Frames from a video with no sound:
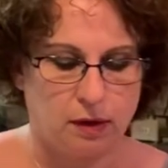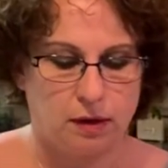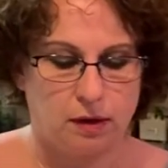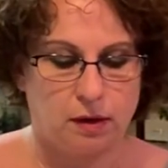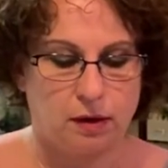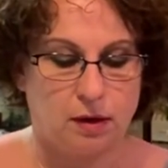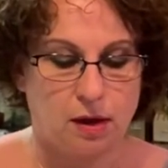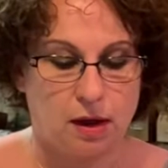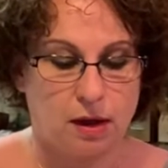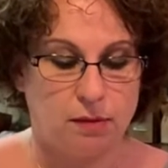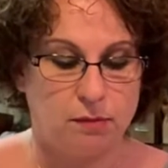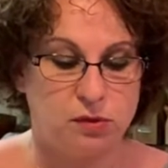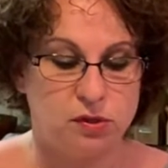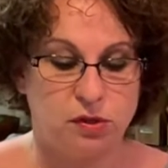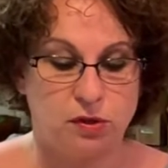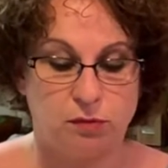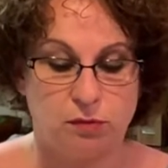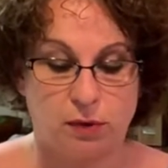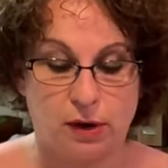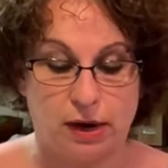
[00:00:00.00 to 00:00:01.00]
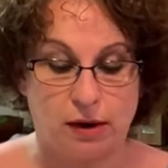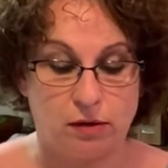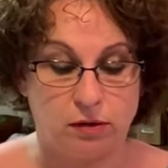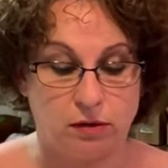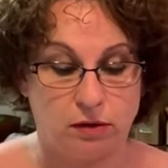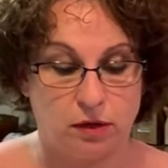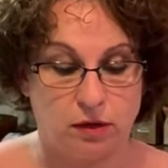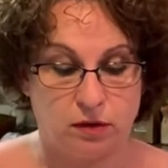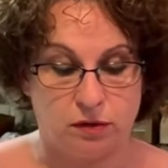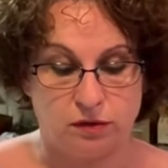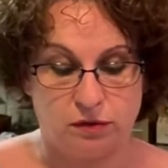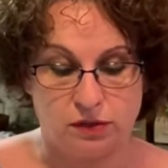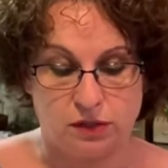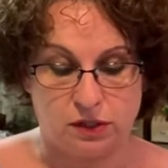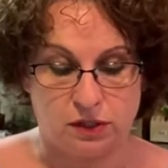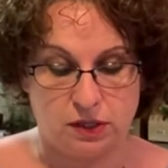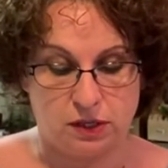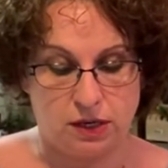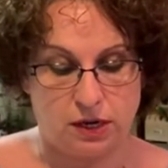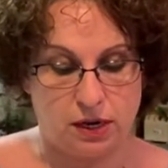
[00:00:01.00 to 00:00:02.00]
And I'm doing round loaves
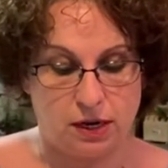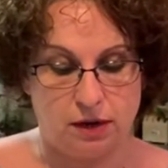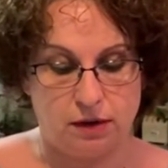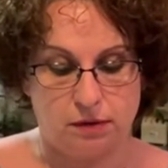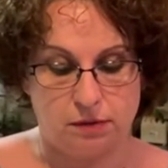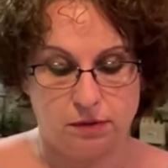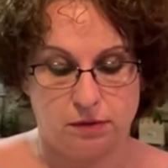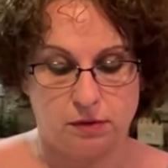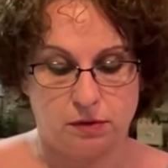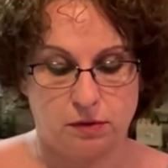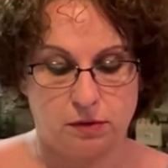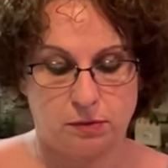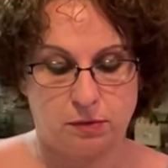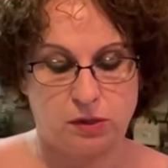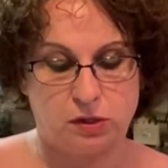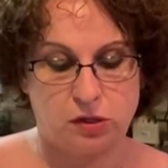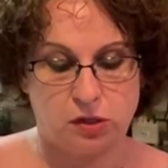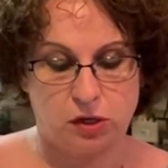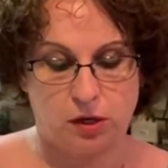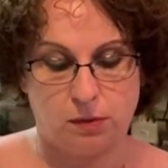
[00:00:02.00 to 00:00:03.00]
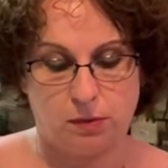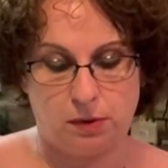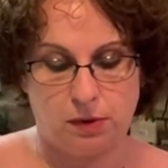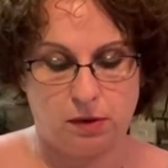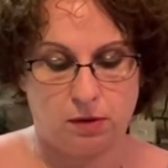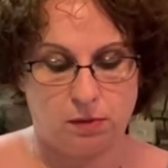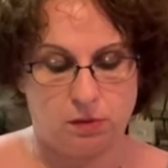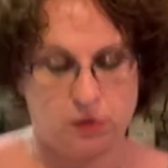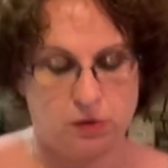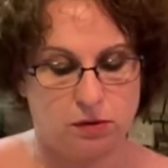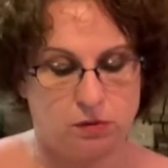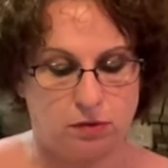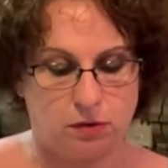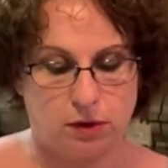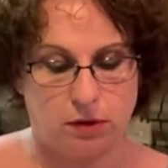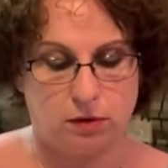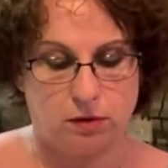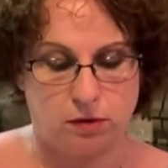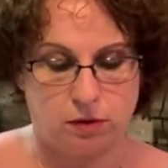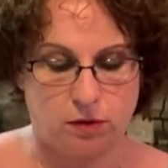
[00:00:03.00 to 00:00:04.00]
today. I'll be shaping them into
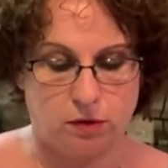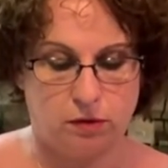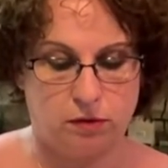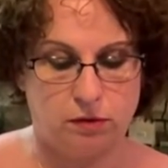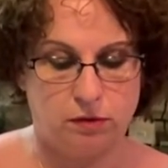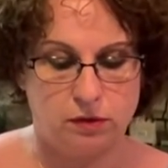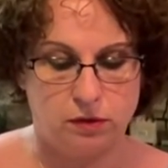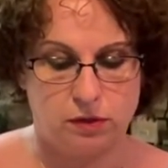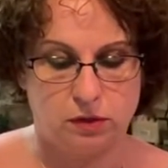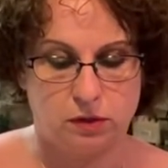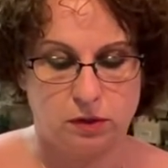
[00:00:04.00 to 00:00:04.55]
round loaves.